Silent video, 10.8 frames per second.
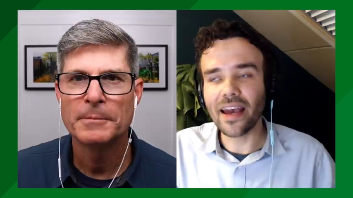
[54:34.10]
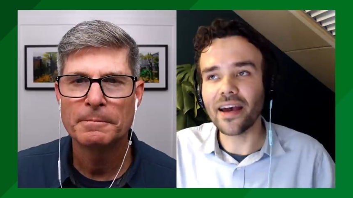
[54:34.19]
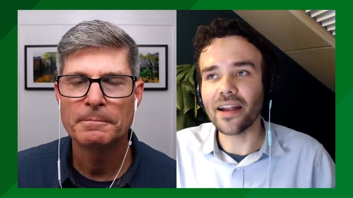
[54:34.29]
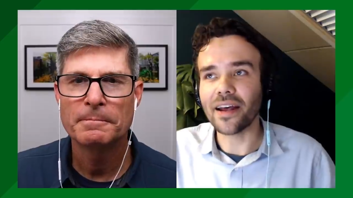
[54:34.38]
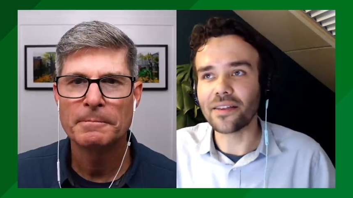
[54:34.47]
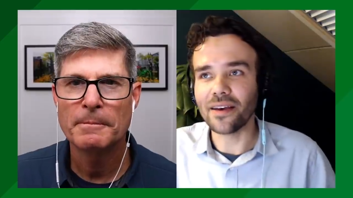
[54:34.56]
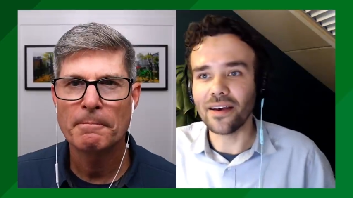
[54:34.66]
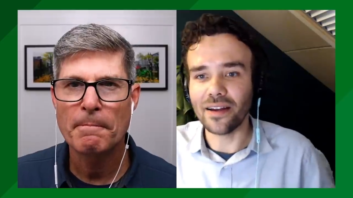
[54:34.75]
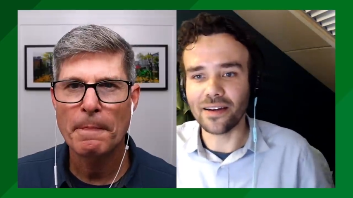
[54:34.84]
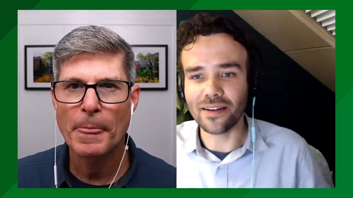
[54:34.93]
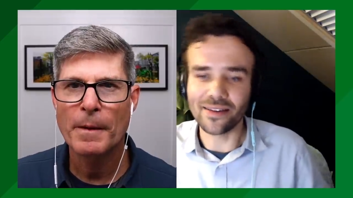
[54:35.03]
Speaker 1: Yeah, I,
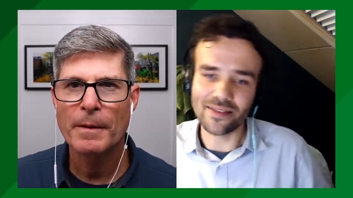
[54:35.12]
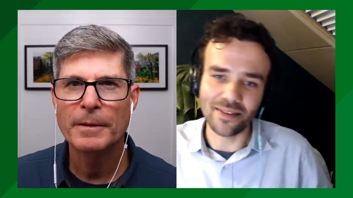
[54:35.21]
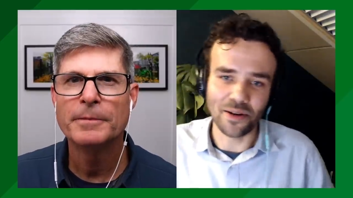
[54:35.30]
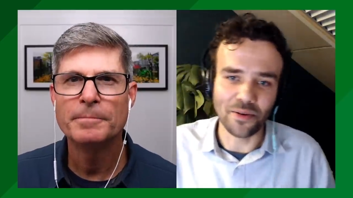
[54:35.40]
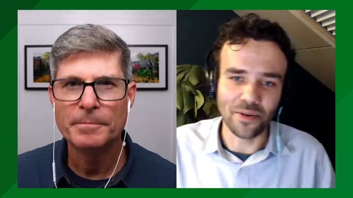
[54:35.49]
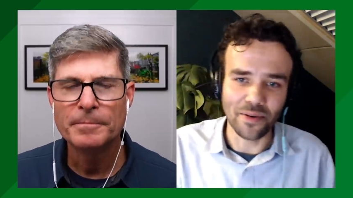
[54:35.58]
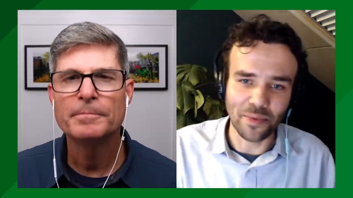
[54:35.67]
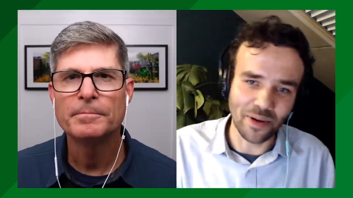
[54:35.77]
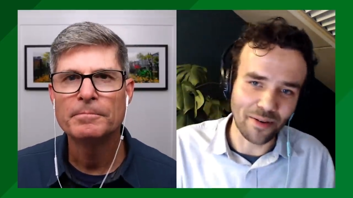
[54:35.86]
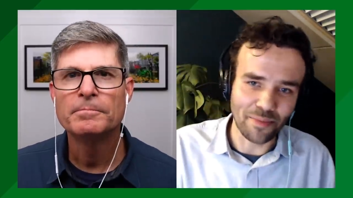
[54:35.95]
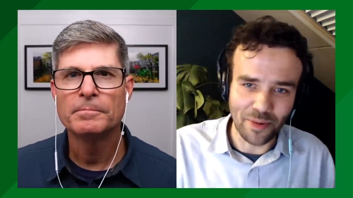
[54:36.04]
and that's you know
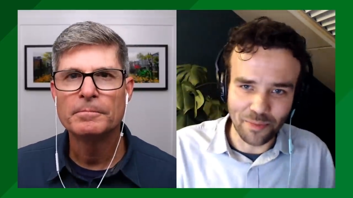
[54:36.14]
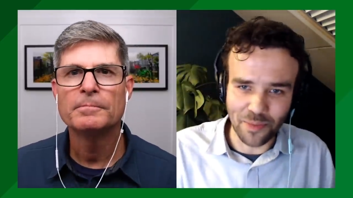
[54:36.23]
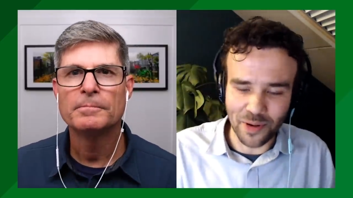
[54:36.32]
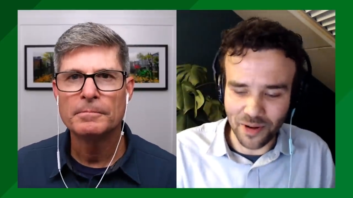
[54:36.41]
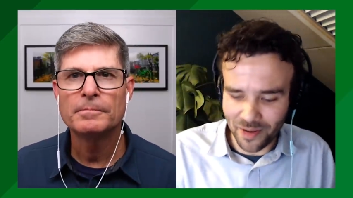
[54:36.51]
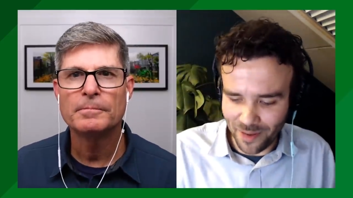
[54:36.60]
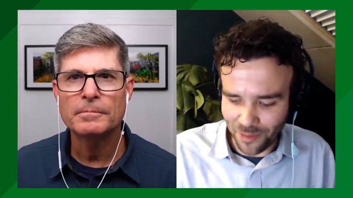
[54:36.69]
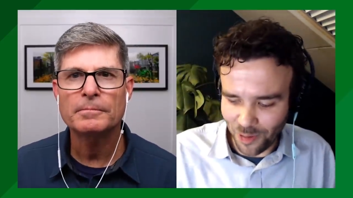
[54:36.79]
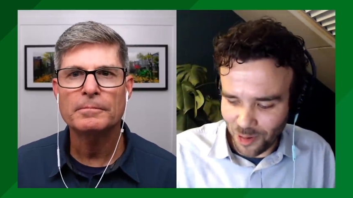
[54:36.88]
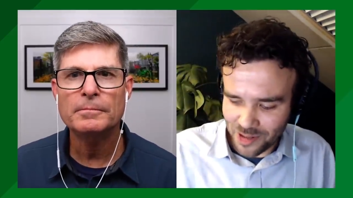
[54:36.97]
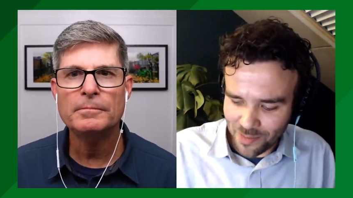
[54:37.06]
I've been working on it
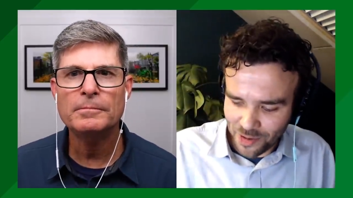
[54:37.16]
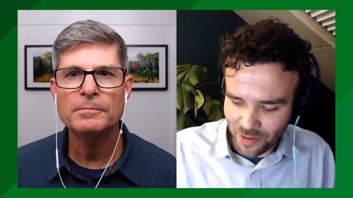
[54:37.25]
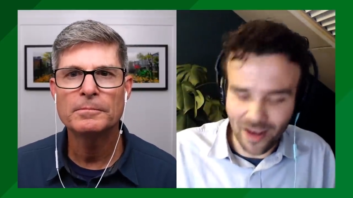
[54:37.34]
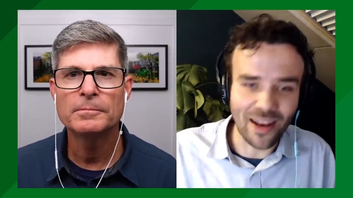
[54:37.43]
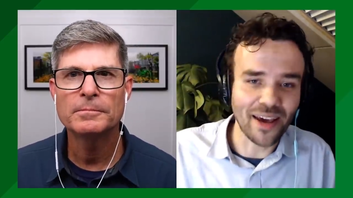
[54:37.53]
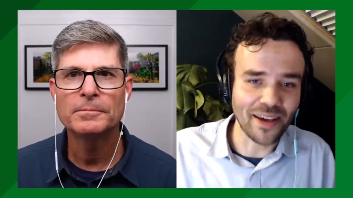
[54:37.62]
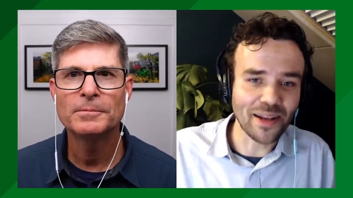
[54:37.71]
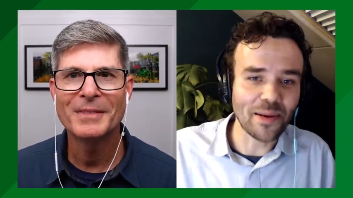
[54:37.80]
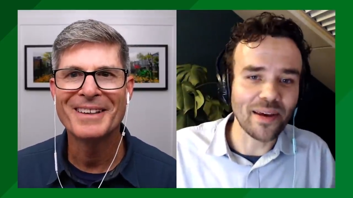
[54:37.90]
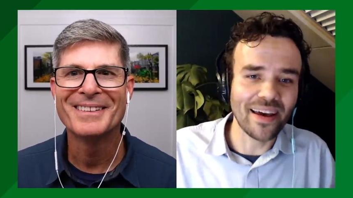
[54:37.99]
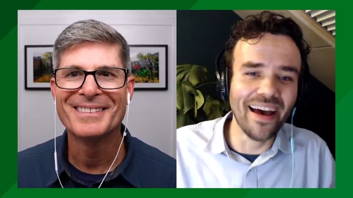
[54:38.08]
for a long time, so I like yeah.
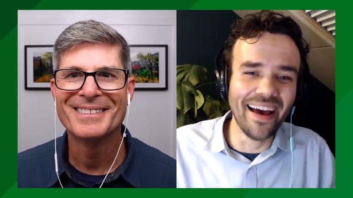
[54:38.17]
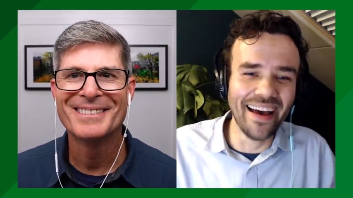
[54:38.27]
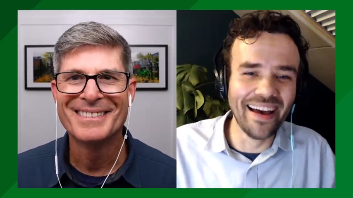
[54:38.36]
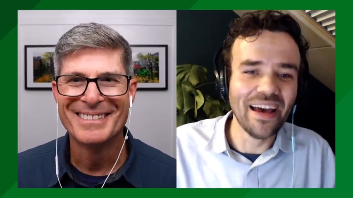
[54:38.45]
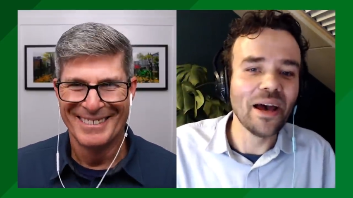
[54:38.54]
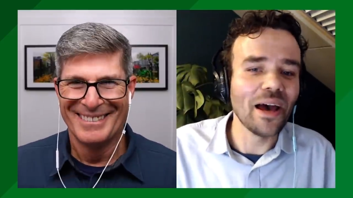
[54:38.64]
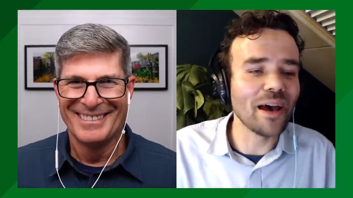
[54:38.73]
it.